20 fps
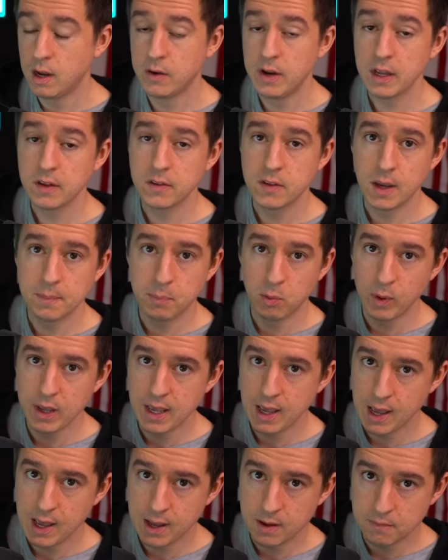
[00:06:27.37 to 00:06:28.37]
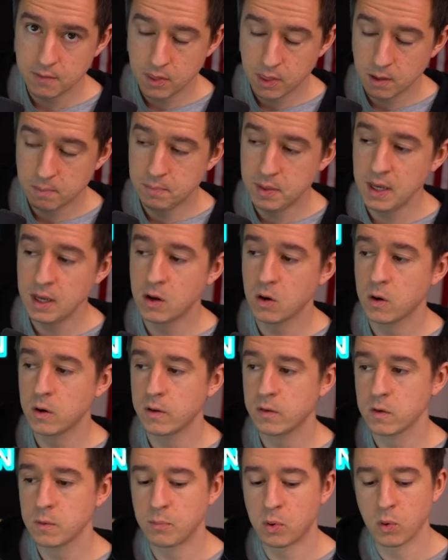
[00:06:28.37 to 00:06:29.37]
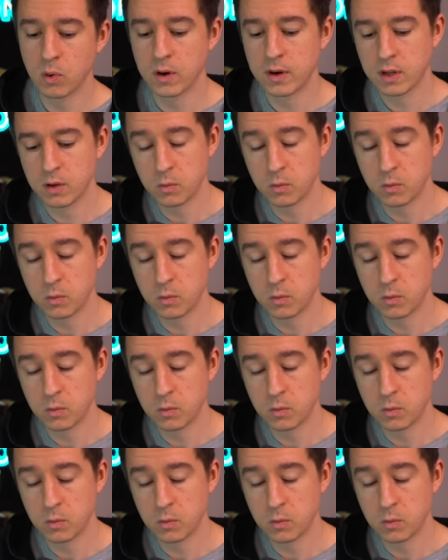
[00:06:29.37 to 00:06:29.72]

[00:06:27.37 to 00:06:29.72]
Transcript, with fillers: Now, next up, we have the big earnings report,